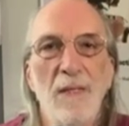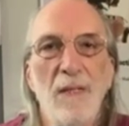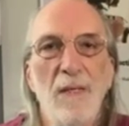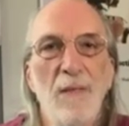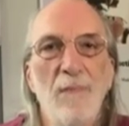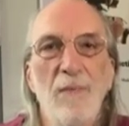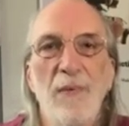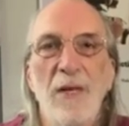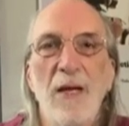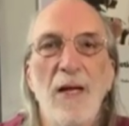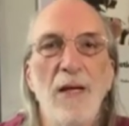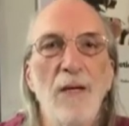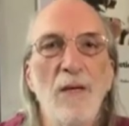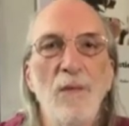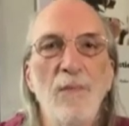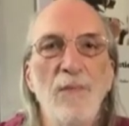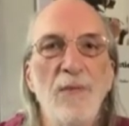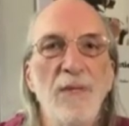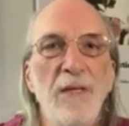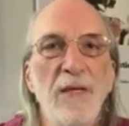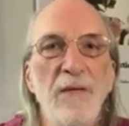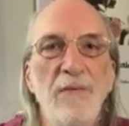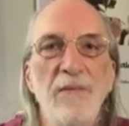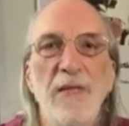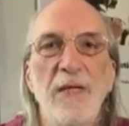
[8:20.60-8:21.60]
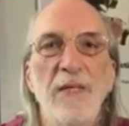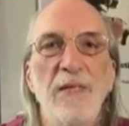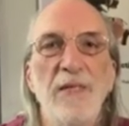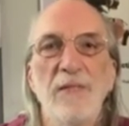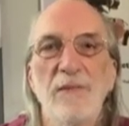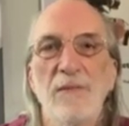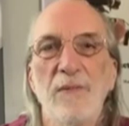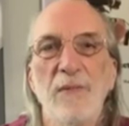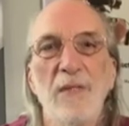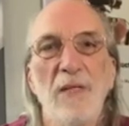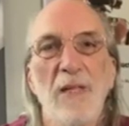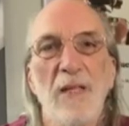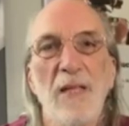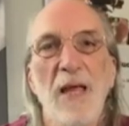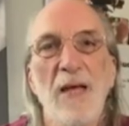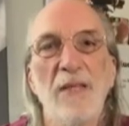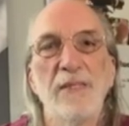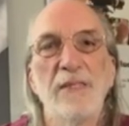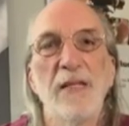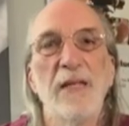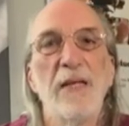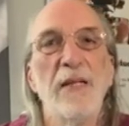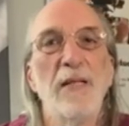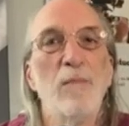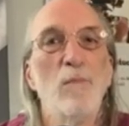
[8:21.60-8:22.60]
But I don't believe that Israel
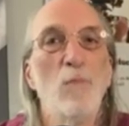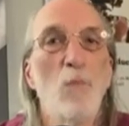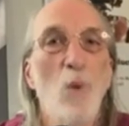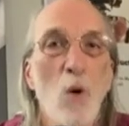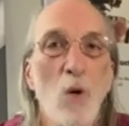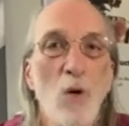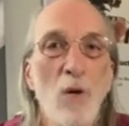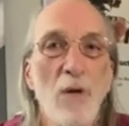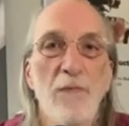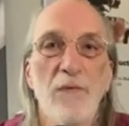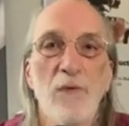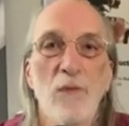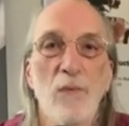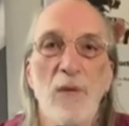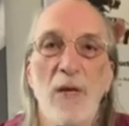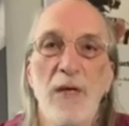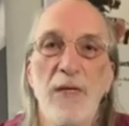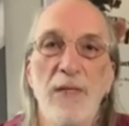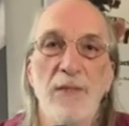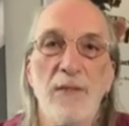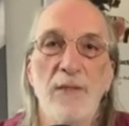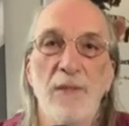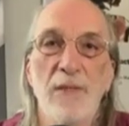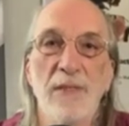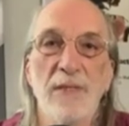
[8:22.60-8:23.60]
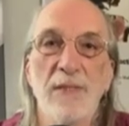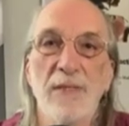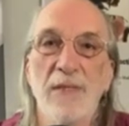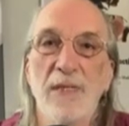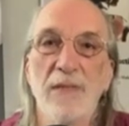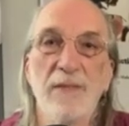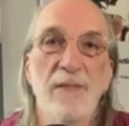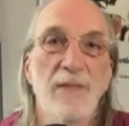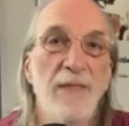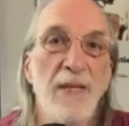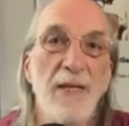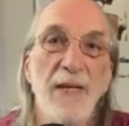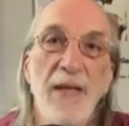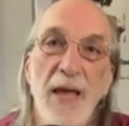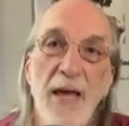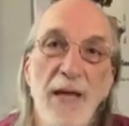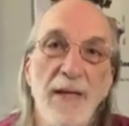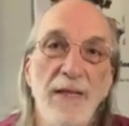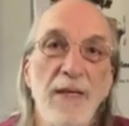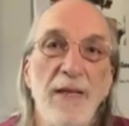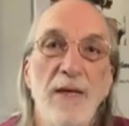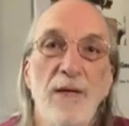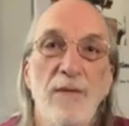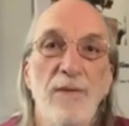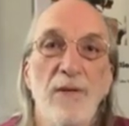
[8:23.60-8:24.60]
has any more of a right to exist than
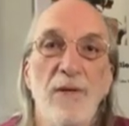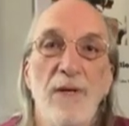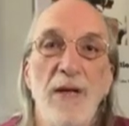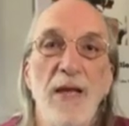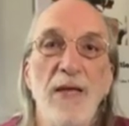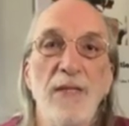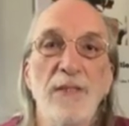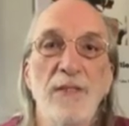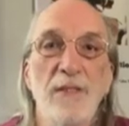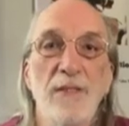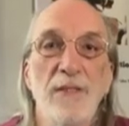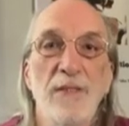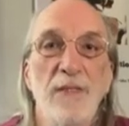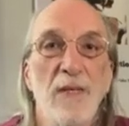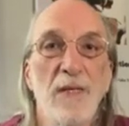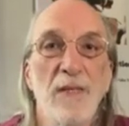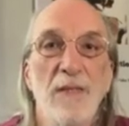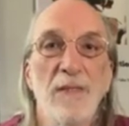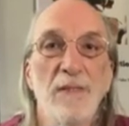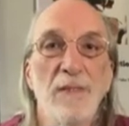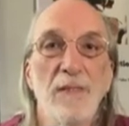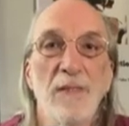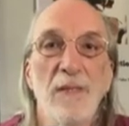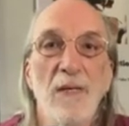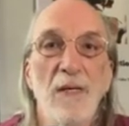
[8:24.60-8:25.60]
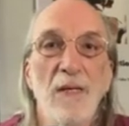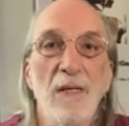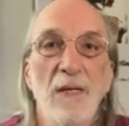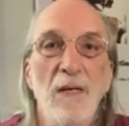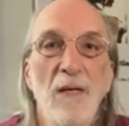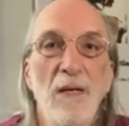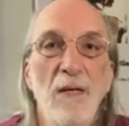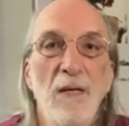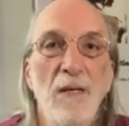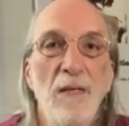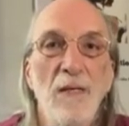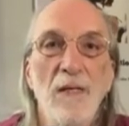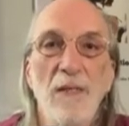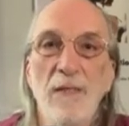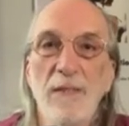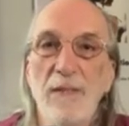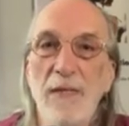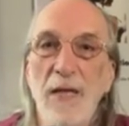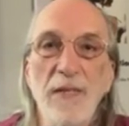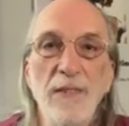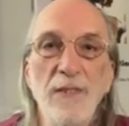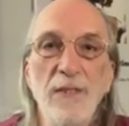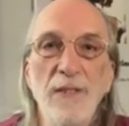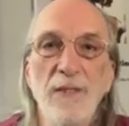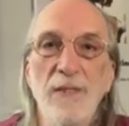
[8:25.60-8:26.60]
any other nation does.
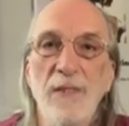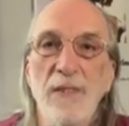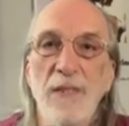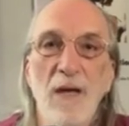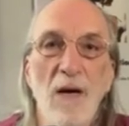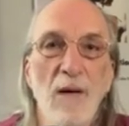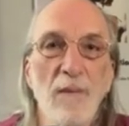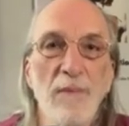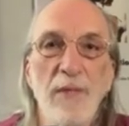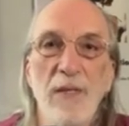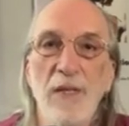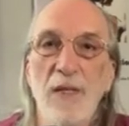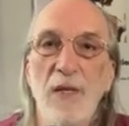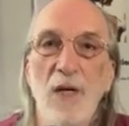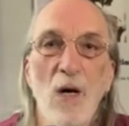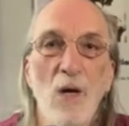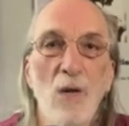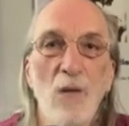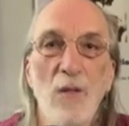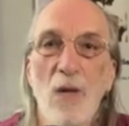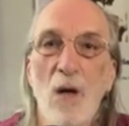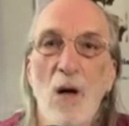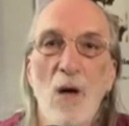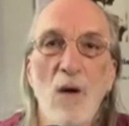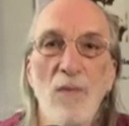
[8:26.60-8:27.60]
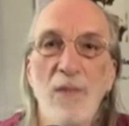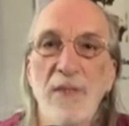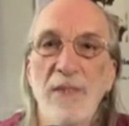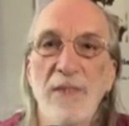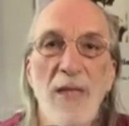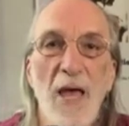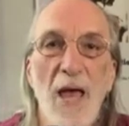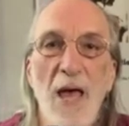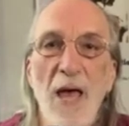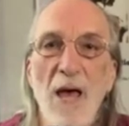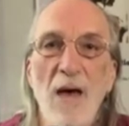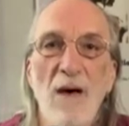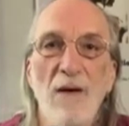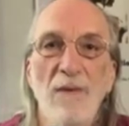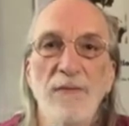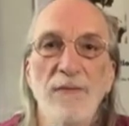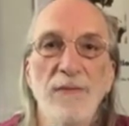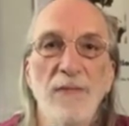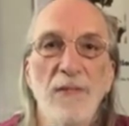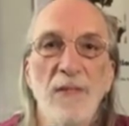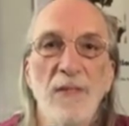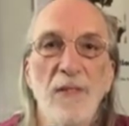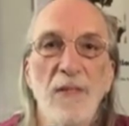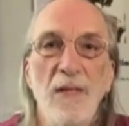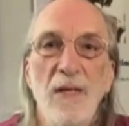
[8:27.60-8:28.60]
Nations come and go and always have.
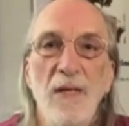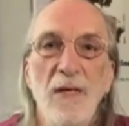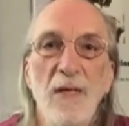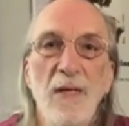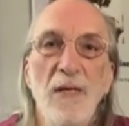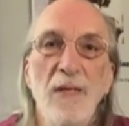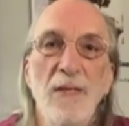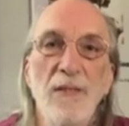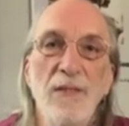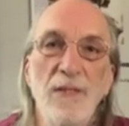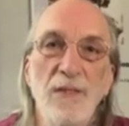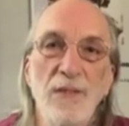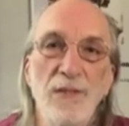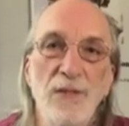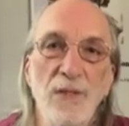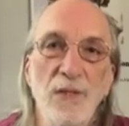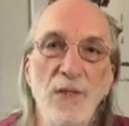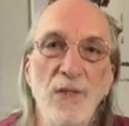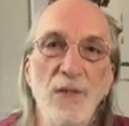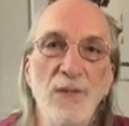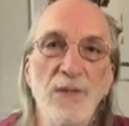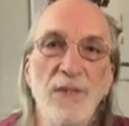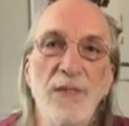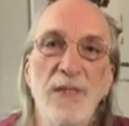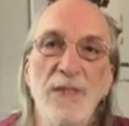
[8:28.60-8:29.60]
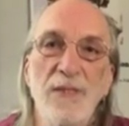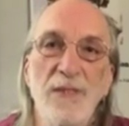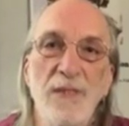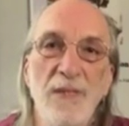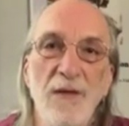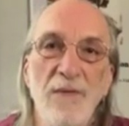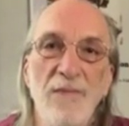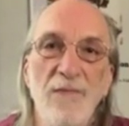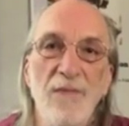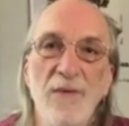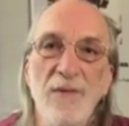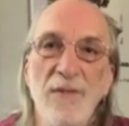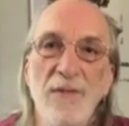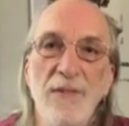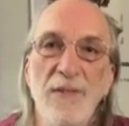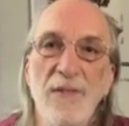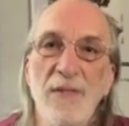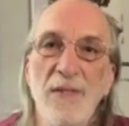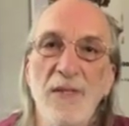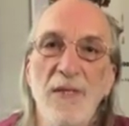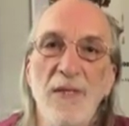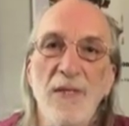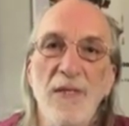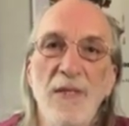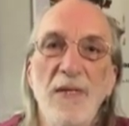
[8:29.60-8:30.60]
To Jews, the difference
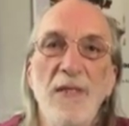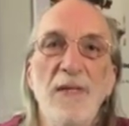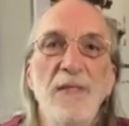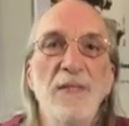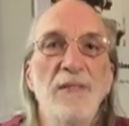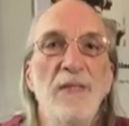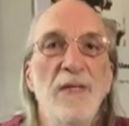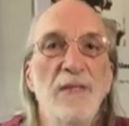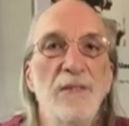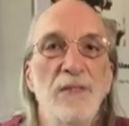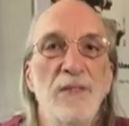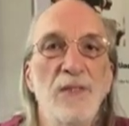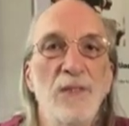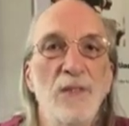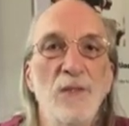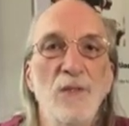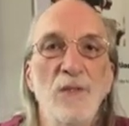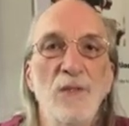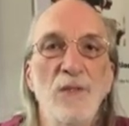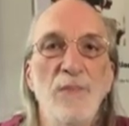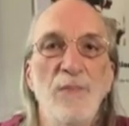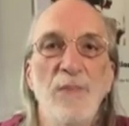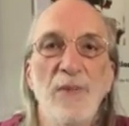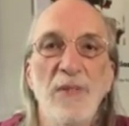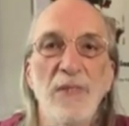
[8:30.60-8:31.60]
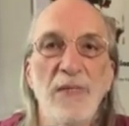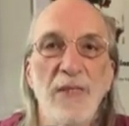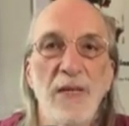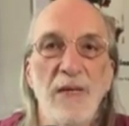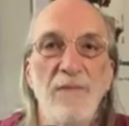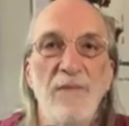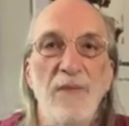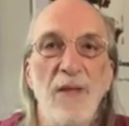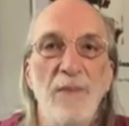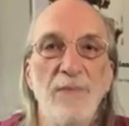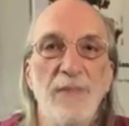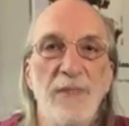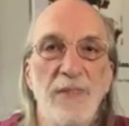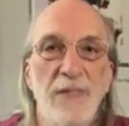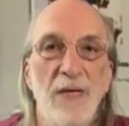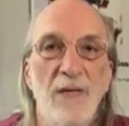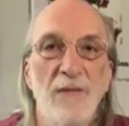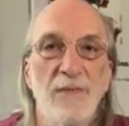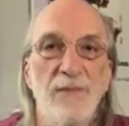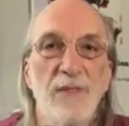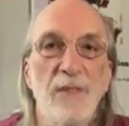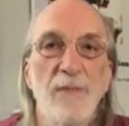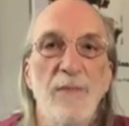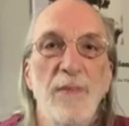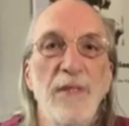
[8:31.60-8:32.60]
is that Jews believe
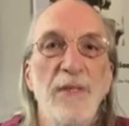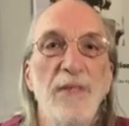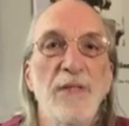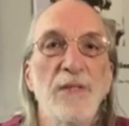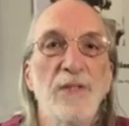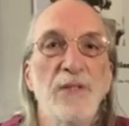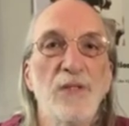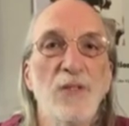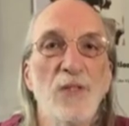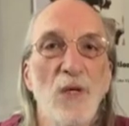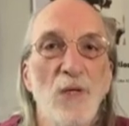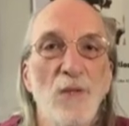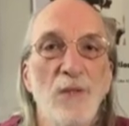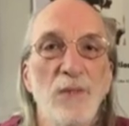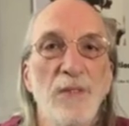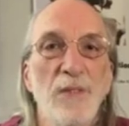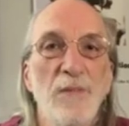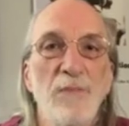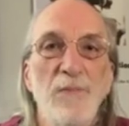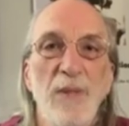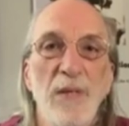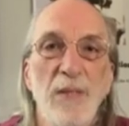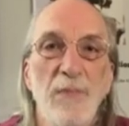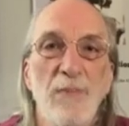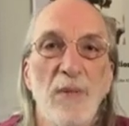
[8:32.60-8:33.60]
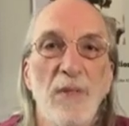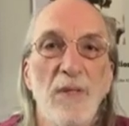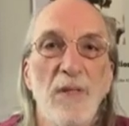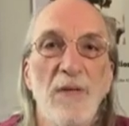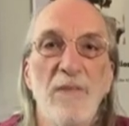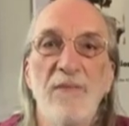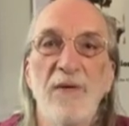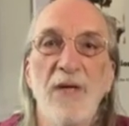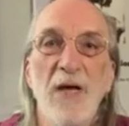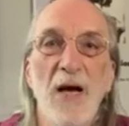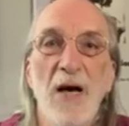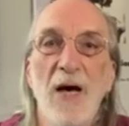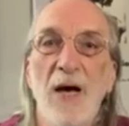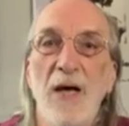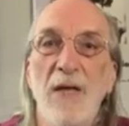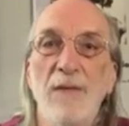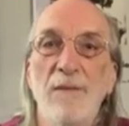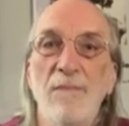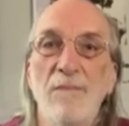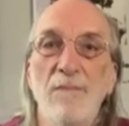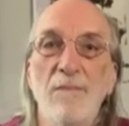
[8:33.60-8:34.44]
themselves to be the chosen people of God.